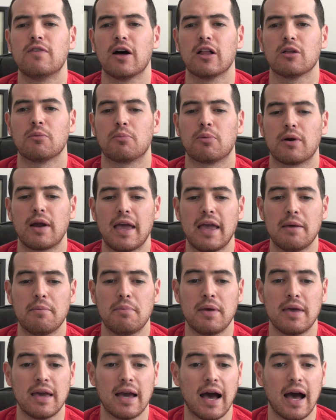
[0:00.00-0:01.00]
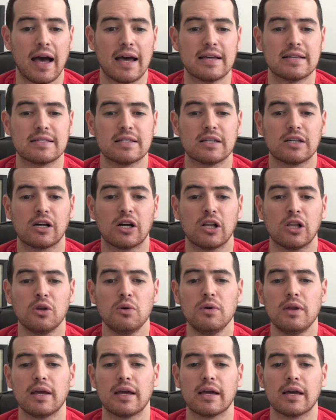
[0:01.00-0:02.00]
developer APIs,
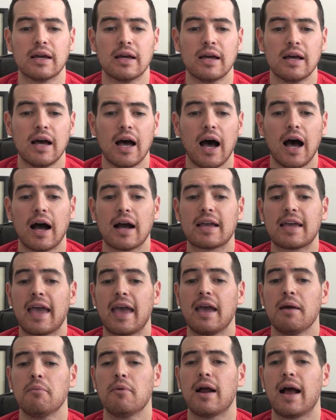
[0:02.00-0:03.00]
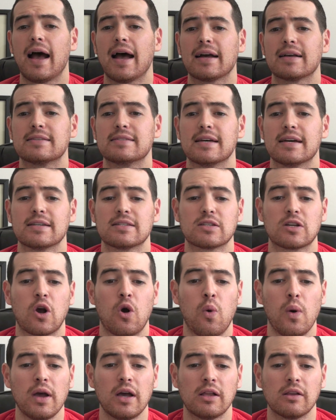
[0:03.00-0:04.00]
including uh, camera access,
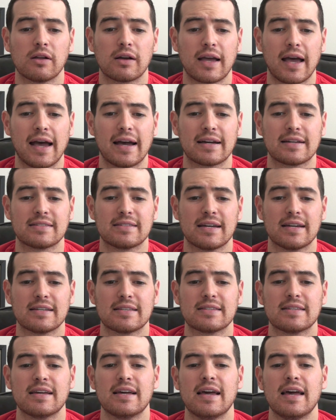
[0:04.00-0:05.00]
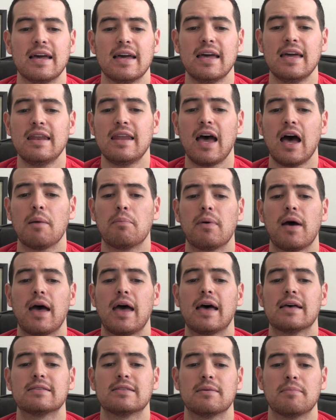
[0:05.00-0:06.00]
quick look access, in-app
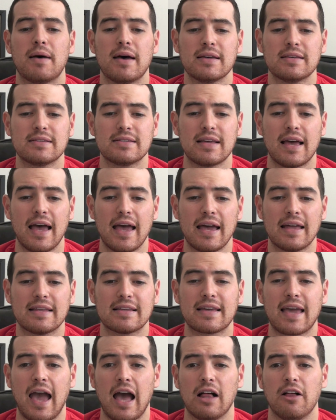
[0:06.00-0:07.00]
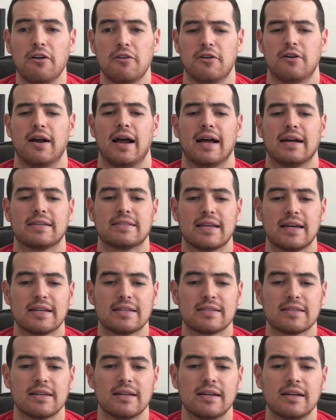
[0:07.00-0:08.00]
SMS, and calendar
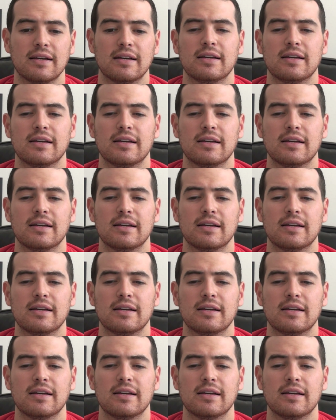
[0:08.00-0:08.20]
access.